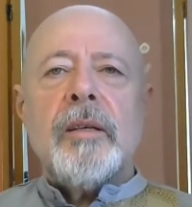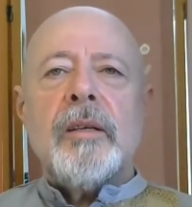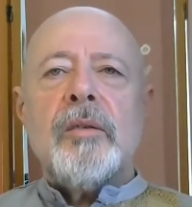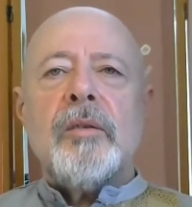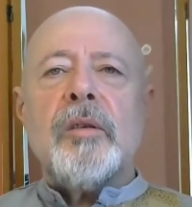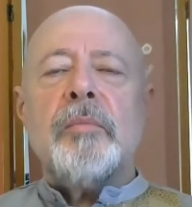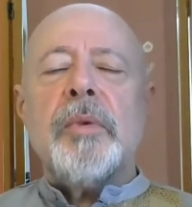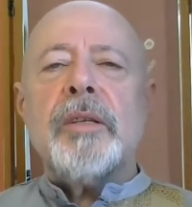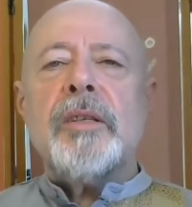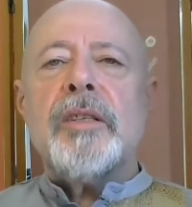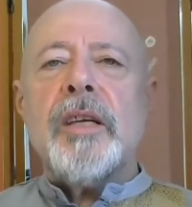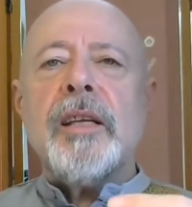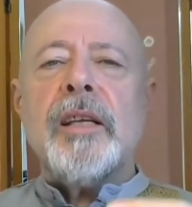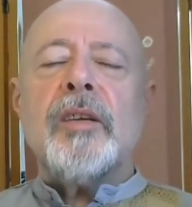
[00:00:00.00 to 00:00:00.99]
to be
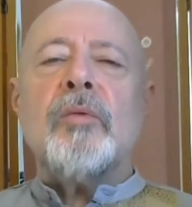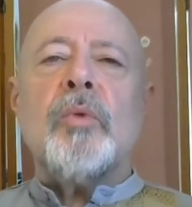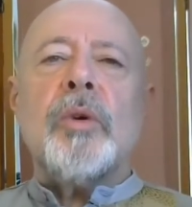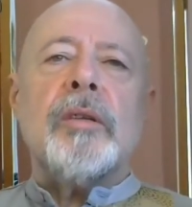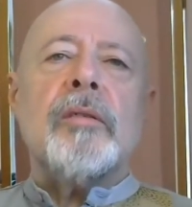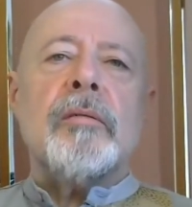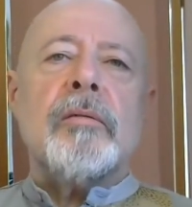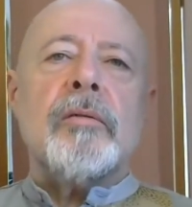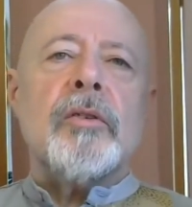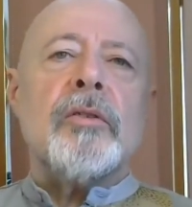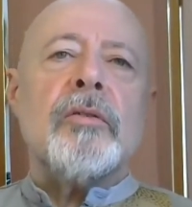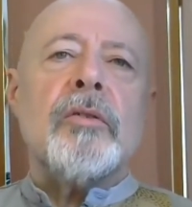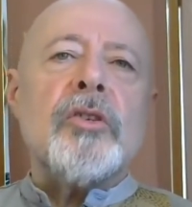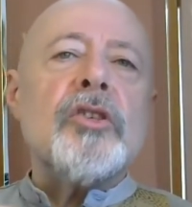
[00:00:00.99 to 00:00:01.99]
dealing with
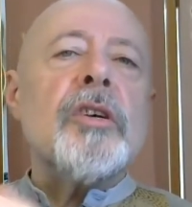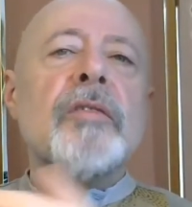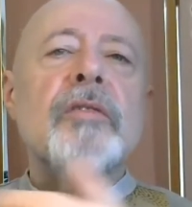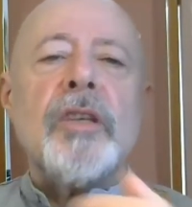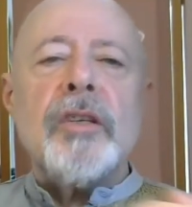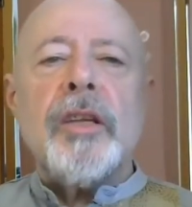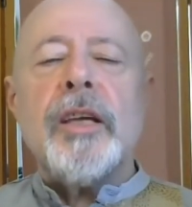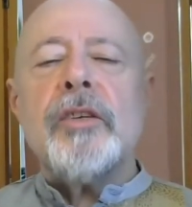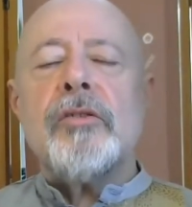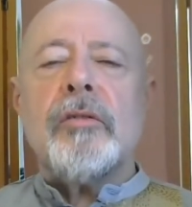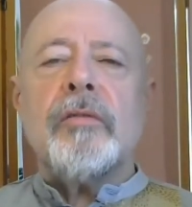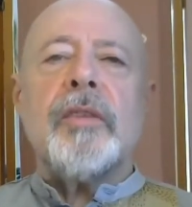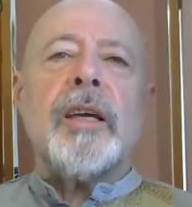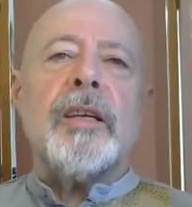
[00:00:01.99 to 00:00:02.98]
the shifting nature
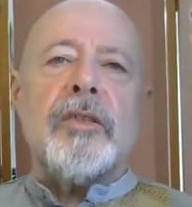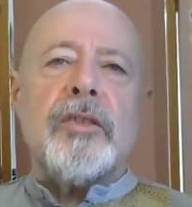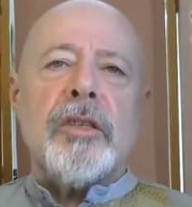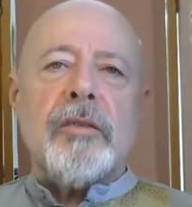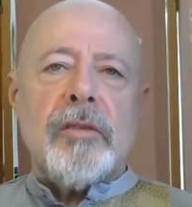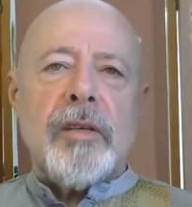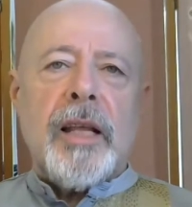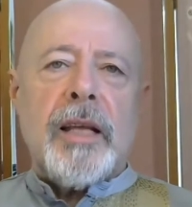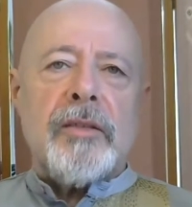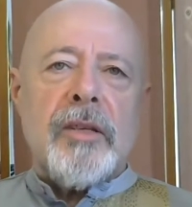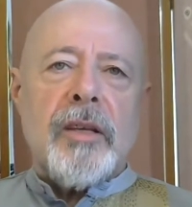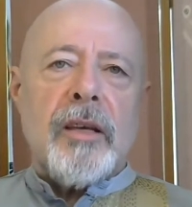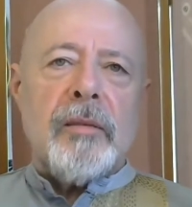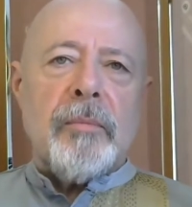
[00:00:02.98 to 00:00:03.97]
of that interior
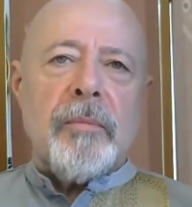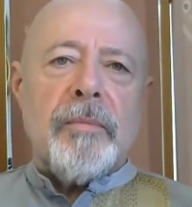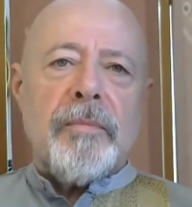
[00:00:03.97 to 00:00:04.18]
landscape.